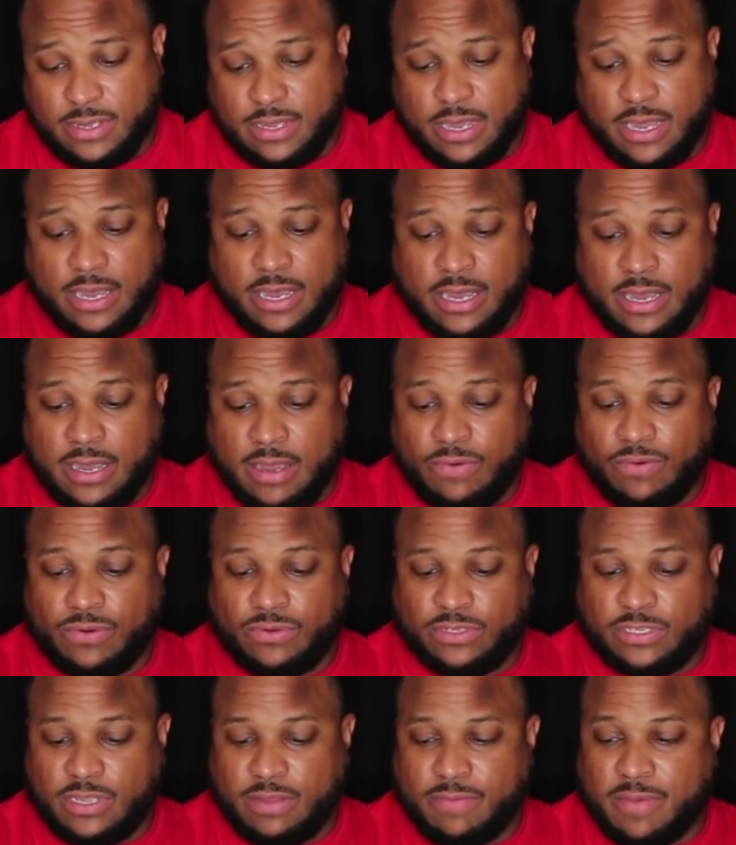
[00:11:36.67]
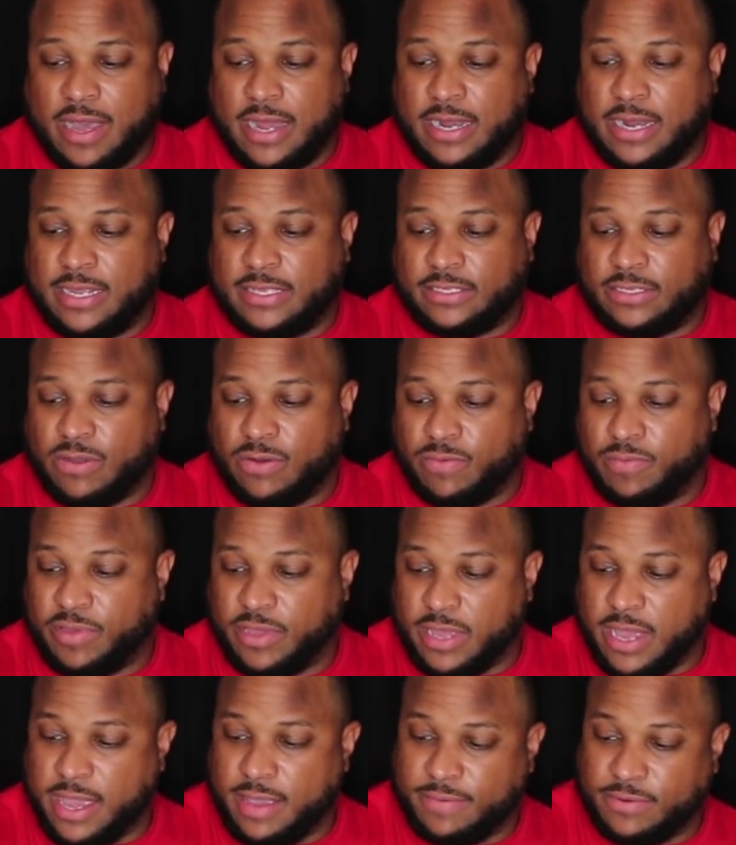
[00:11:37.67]
I want somebody that's going to
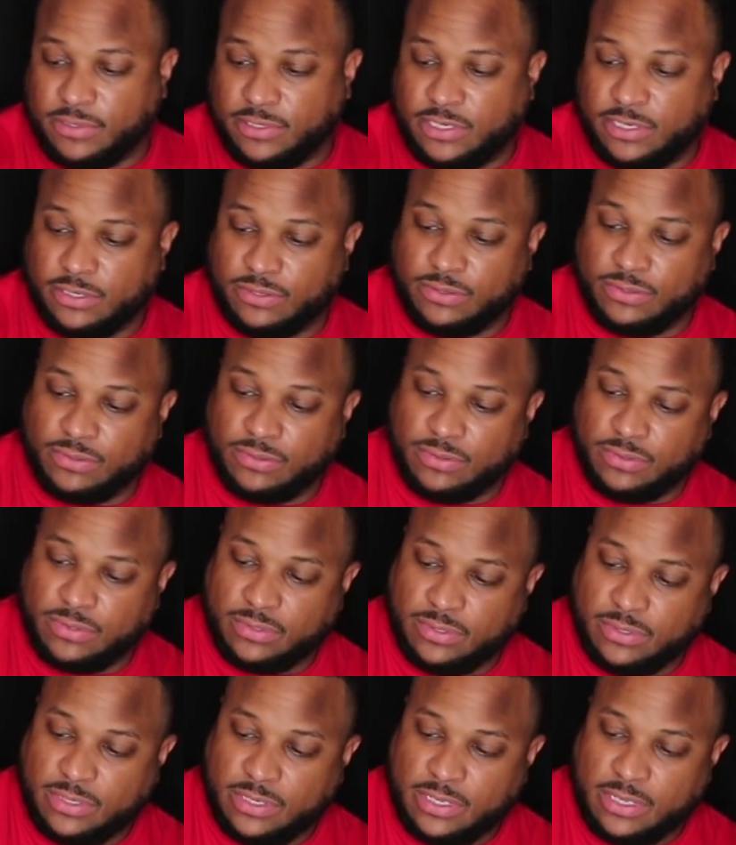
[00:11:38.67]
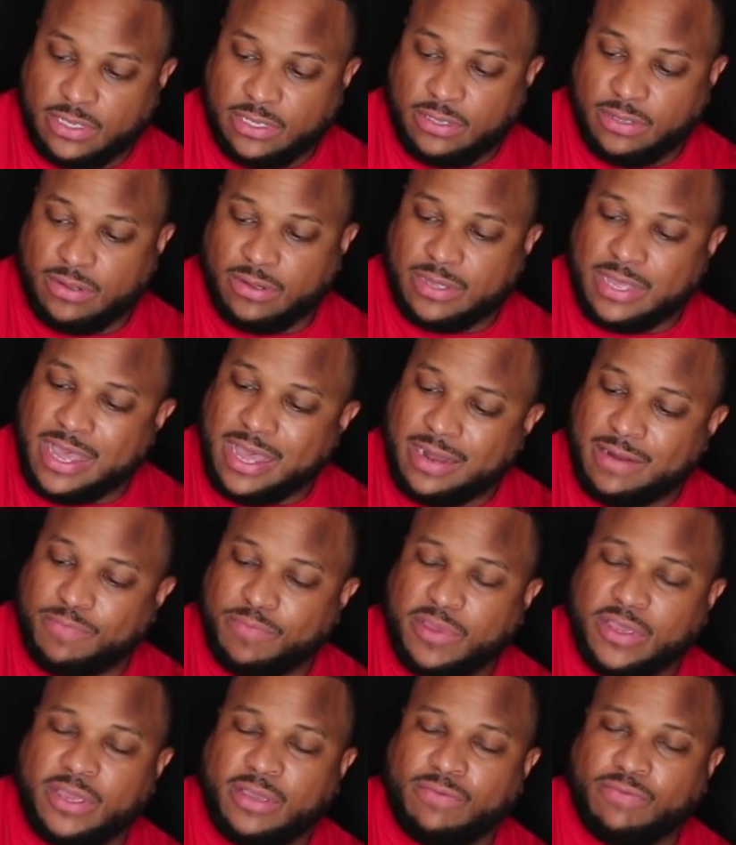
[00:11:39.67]
be able to, you know, kind
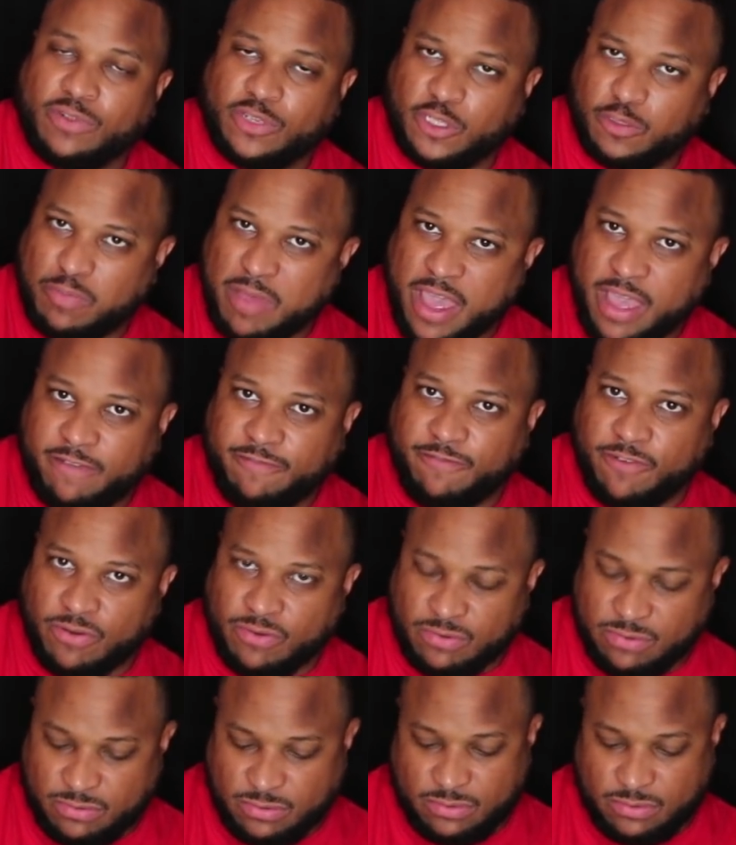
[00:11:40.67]
of be respectful,